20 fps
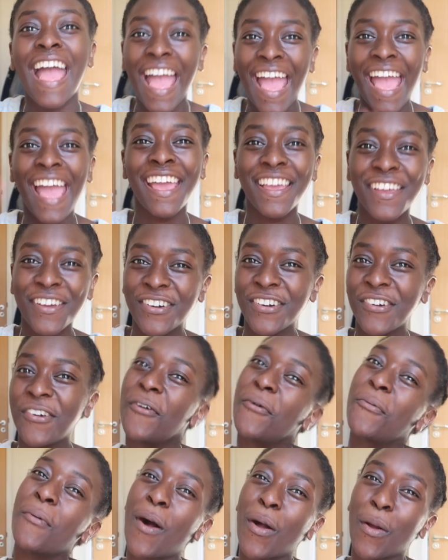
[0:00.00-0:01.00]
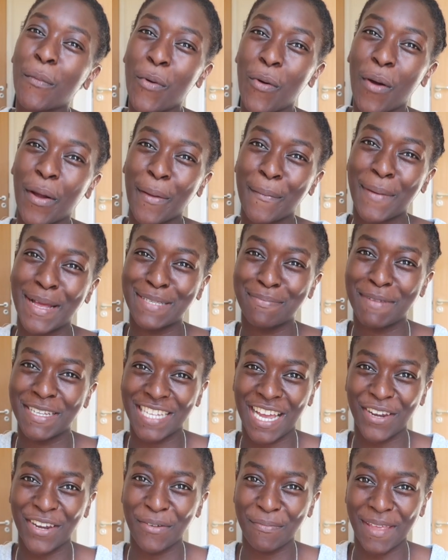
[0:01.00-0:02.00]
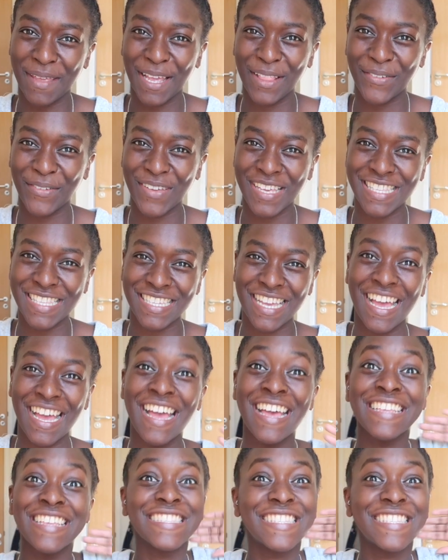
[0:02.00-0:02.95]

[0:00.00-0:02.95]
Hey y'all, welcome back to my channel, Being Louisa.